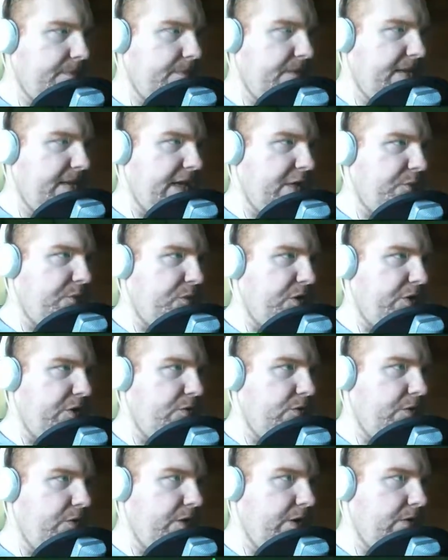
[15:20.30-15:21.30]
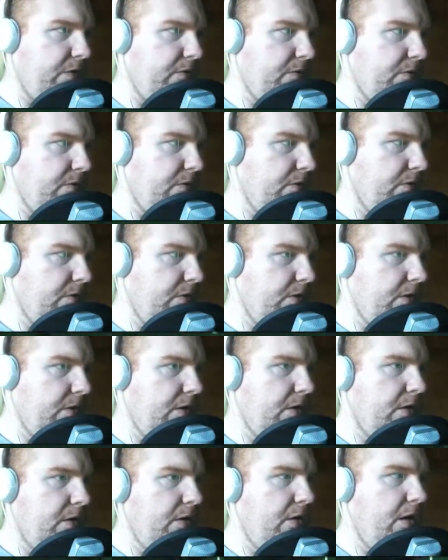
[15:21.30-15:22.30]
That's pretty cool, though.
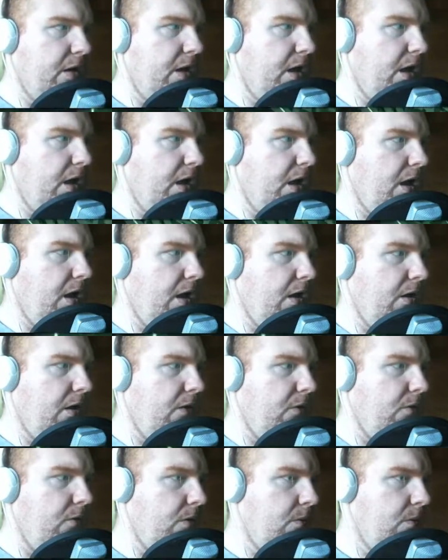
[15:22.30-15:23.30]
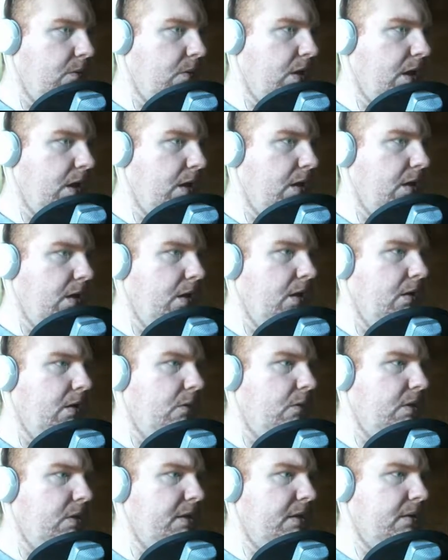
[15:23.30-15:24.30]
No! What?
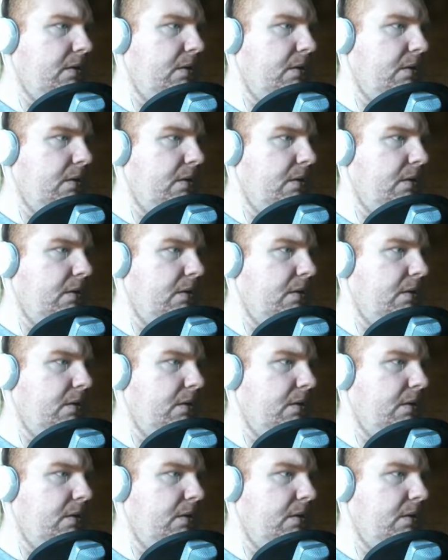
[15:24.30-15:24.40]
Was it?